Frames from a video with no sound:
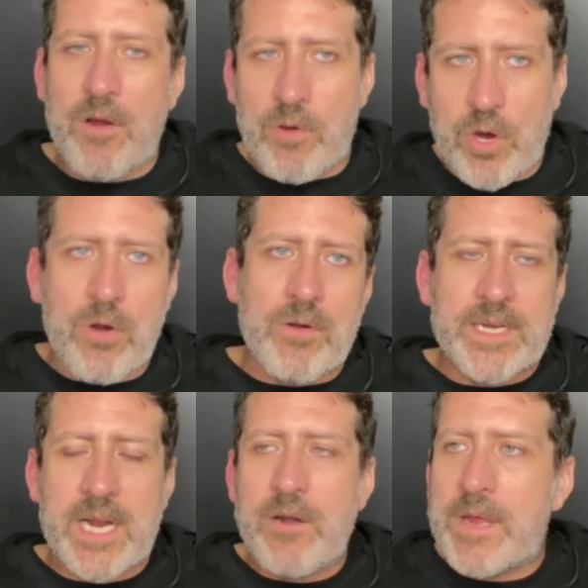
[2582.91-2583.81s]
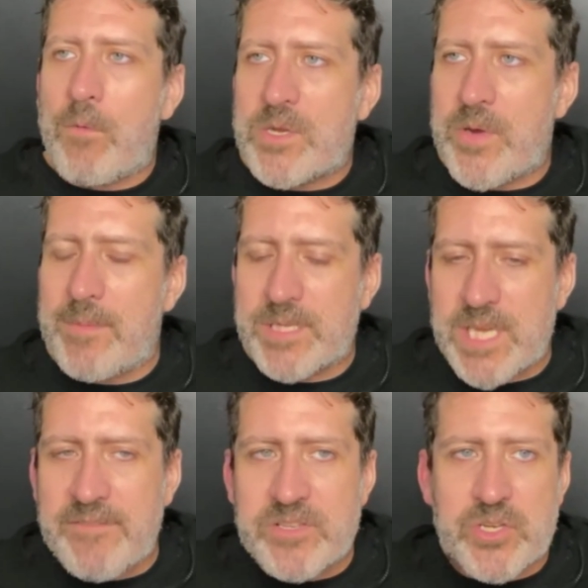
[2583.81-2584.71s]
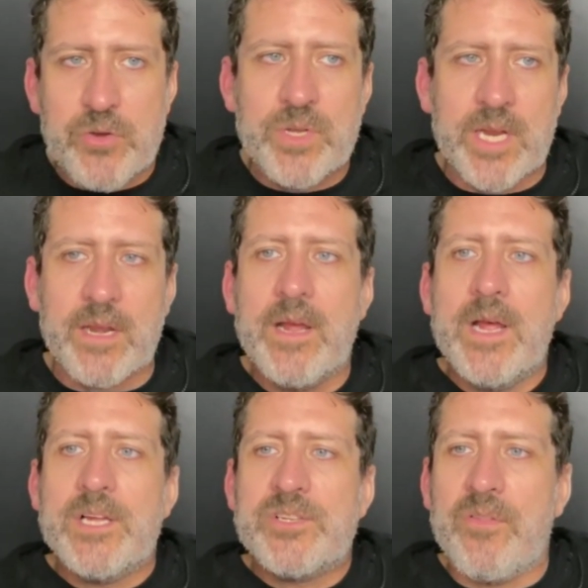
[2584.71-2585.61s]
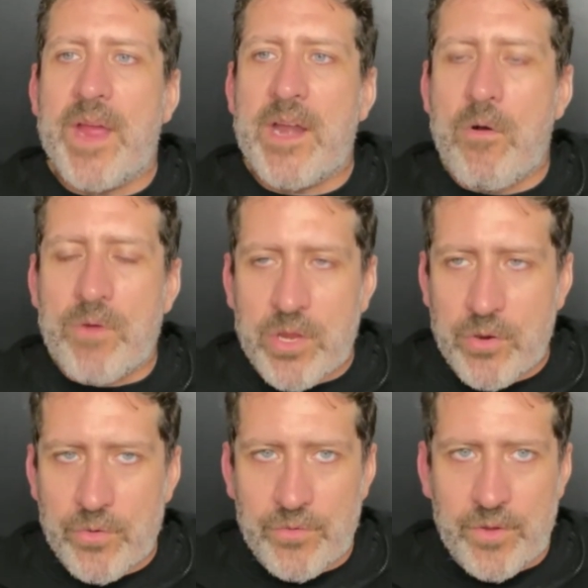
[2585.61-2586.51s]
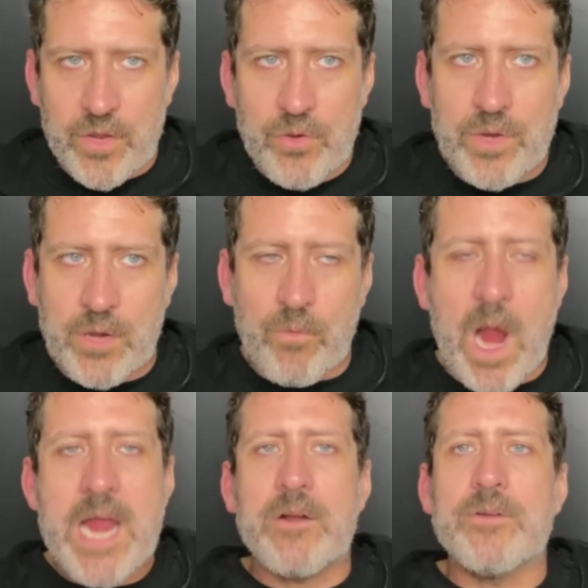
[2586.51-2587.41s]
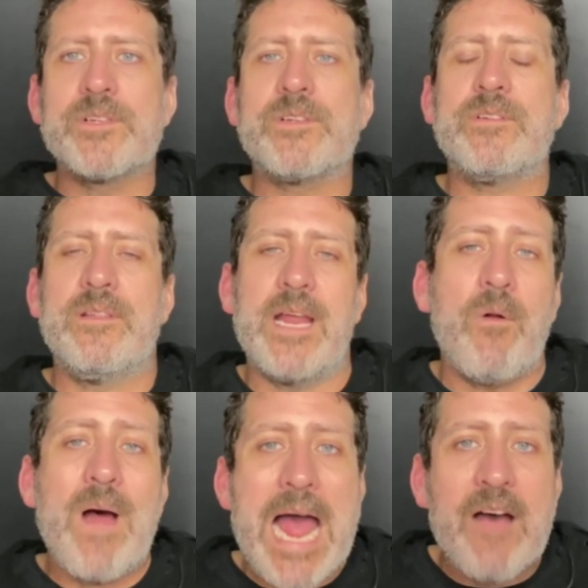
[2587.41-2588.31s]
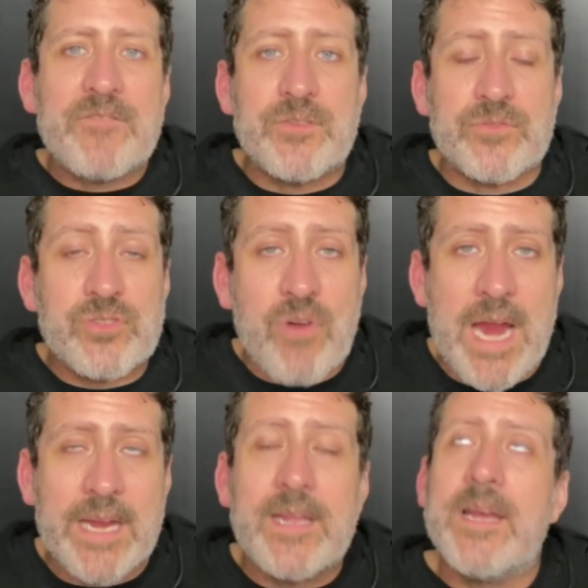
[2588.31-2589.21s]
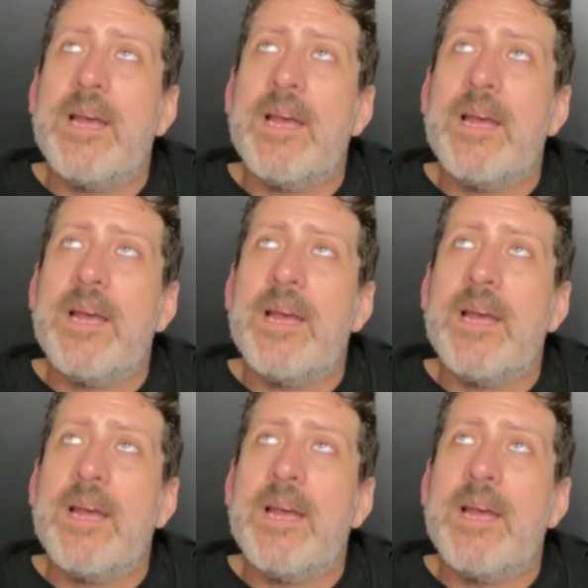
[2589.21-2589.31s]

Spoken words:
or current. I don't think Watch What Happens Live is union, so they don't use union writers. They don't have to strike.